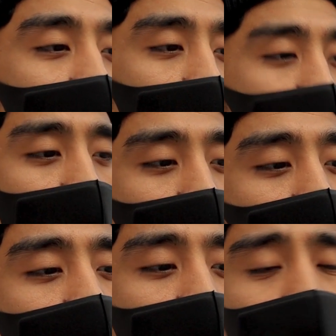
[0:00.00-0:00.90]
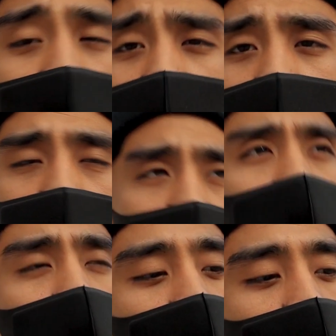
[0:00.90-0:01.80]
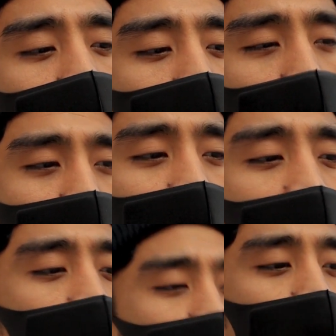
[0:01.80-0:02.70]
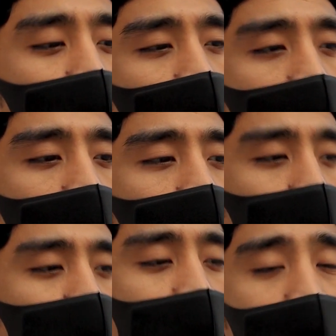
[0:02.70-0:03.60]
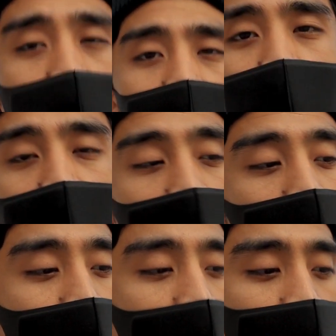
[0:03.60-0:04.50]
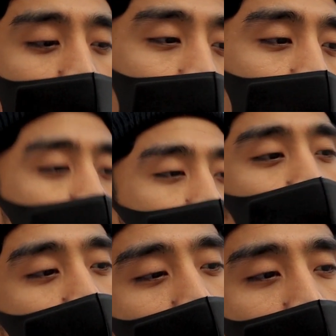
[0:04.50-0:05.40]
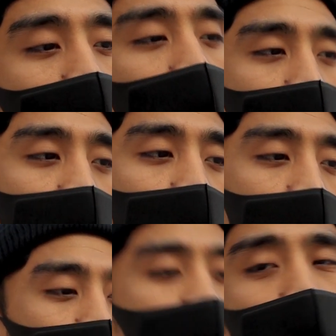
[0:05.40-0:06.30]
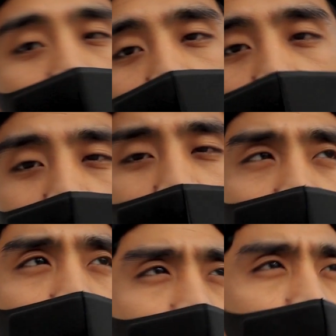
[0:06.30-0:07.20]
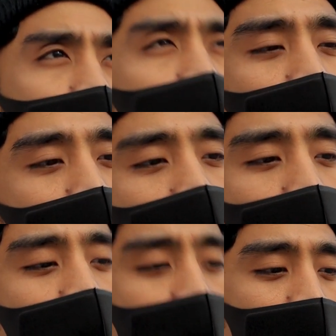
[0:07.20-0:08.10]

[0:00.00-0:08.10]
And yeah, I worked hard for almost like 5 years, and now I got myself a camera, I got a